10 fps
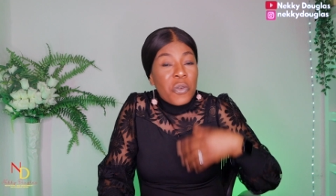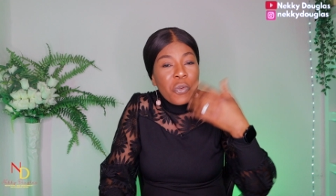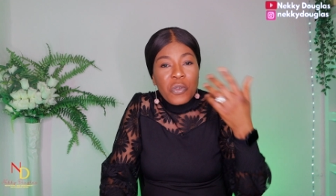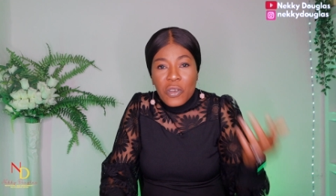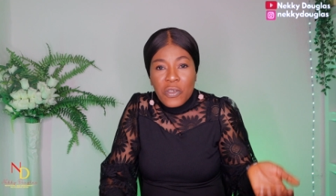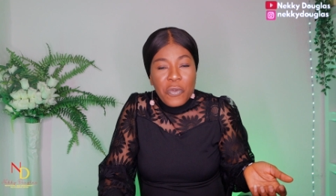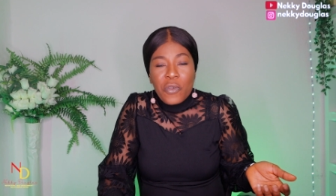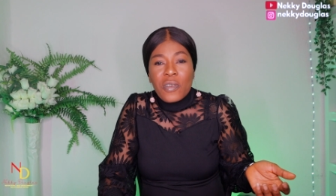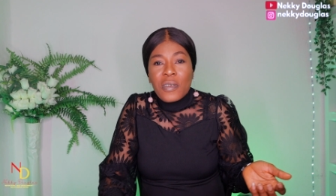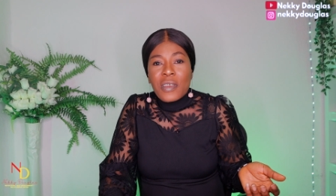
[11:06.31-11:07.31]
You will just
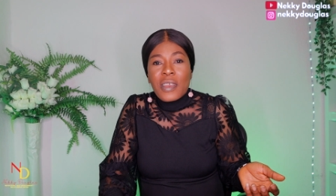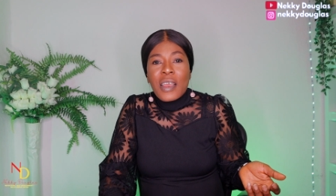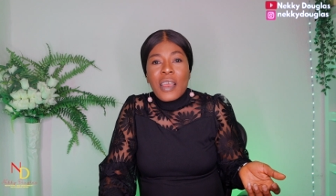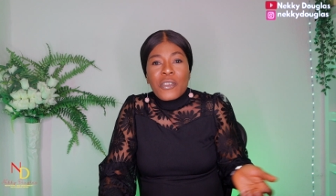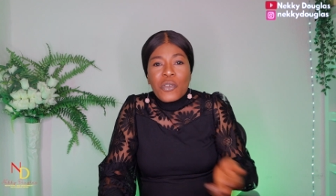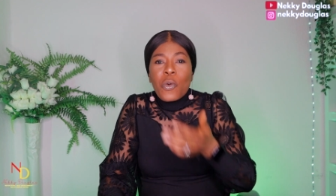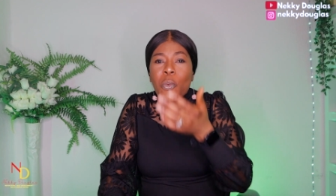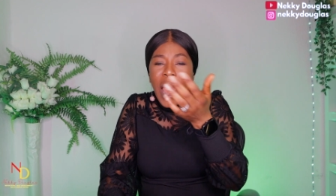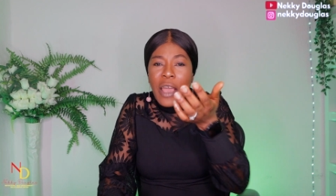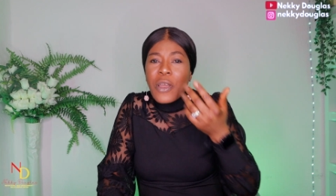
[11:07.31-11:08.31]
fall. So,
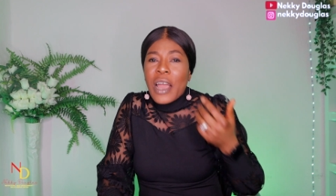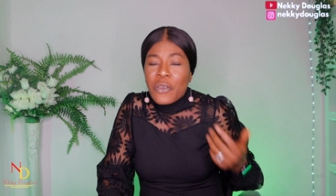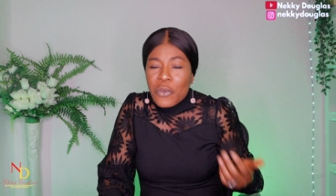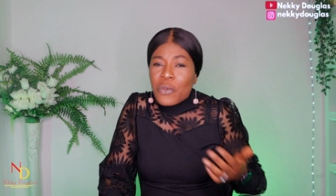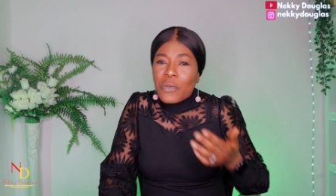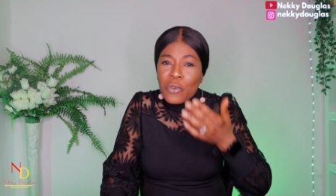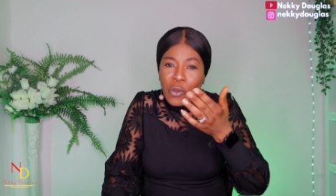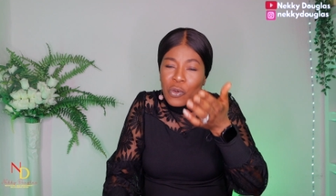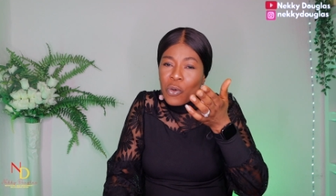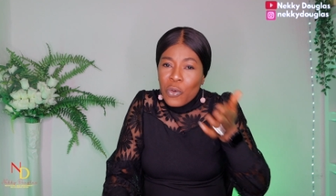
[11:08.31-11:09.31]
why are you
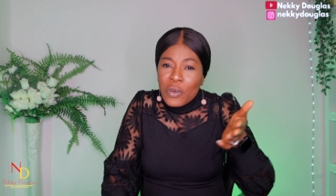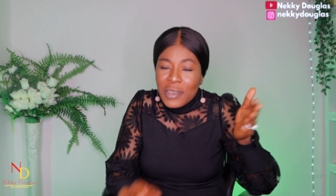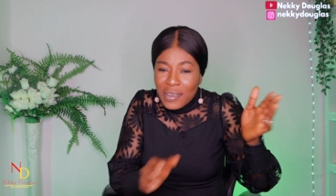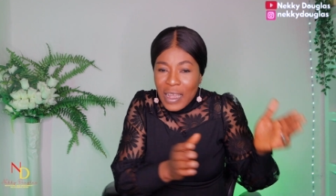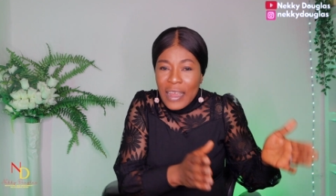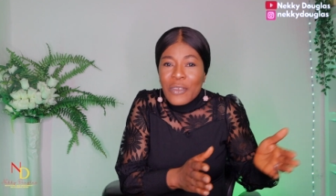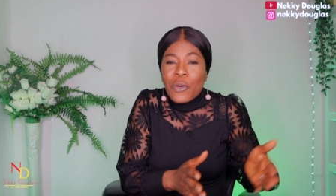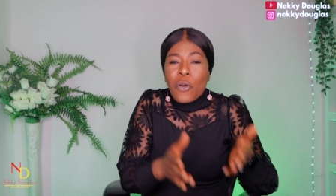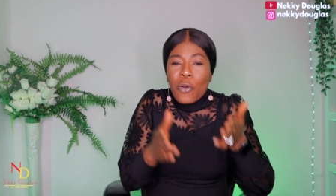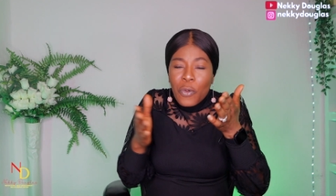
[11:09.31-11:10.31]
on your own side?
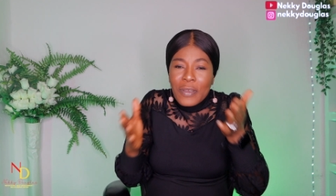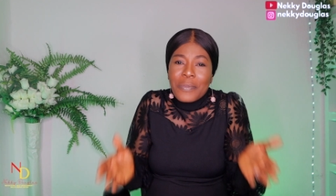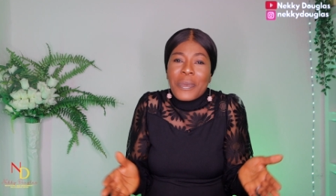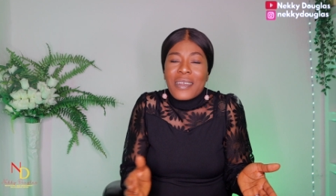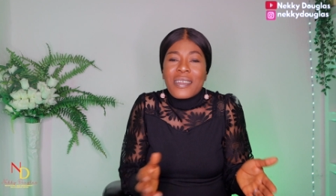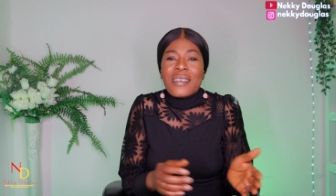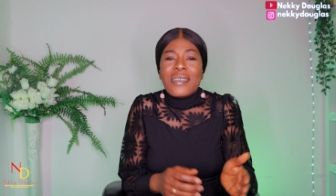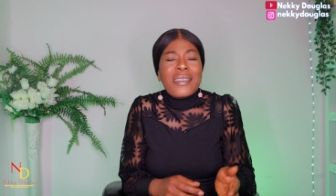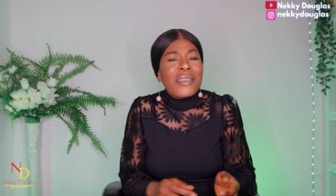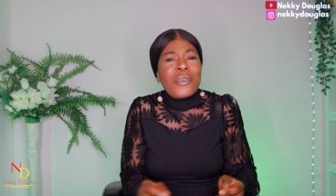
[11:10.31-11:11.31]
You are always begging.
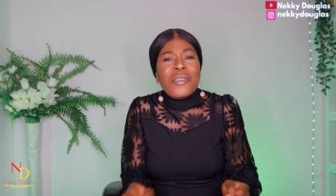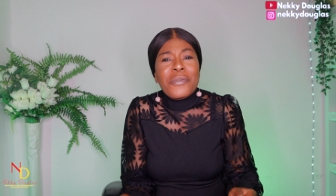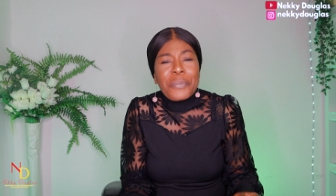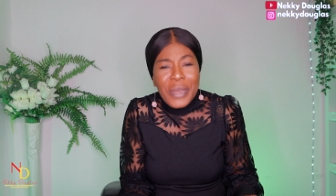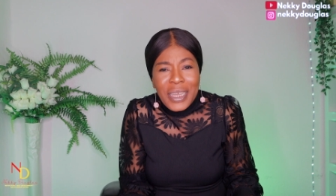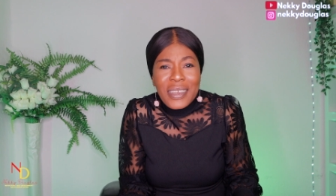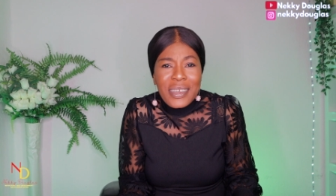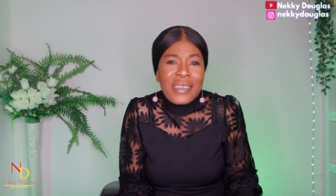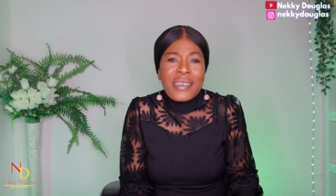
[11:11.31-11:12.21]
Don't beg.